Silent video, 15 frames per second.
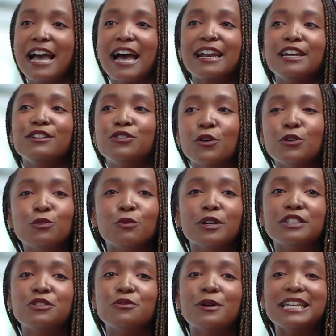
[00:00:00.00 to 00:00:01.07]
and I don't
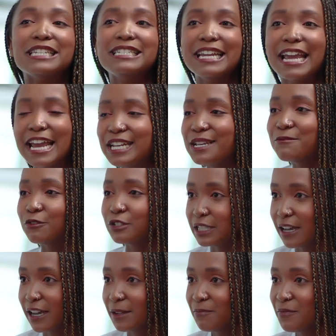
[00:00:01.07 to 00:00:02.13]
want to waste any more
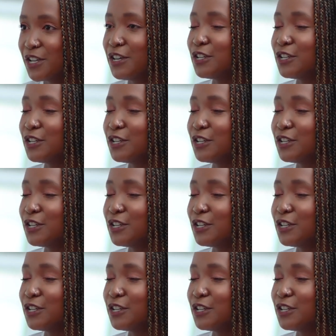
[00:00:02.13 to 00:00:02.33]
time.